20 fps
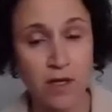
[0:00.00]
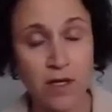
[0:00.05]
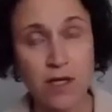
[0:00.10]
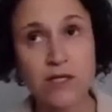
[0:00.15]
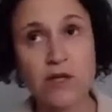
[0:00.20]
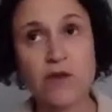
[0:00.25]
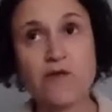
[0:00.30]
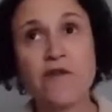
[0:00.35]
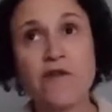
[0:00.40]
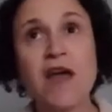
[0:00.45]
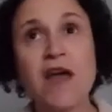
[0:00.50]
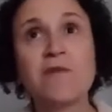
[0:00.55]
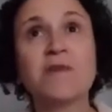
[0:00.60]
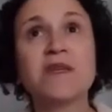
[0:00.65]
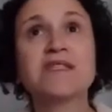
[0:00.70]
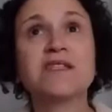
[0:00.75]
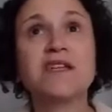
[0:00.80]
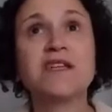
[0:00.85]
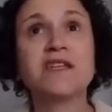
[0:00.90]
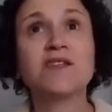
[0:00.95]
So if I'm a
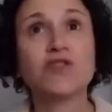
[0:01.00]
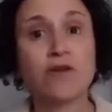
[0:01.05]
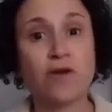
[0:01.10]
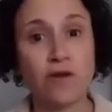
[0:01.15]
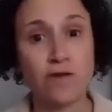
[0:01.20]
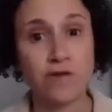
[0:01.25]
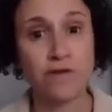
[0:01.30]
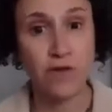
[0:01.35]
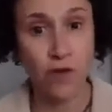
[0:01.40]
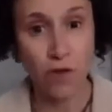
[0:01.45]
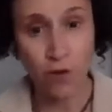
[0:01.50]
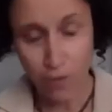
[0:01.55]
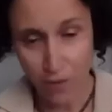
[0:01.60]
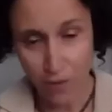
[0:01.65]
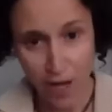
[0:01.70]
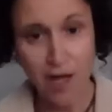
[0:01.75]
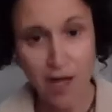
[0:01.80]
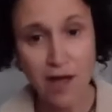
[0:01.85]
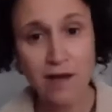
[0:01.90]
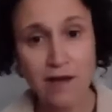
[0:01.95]
teacher of
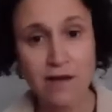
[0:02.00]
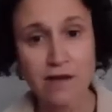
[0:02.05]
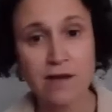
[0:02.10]
Torah,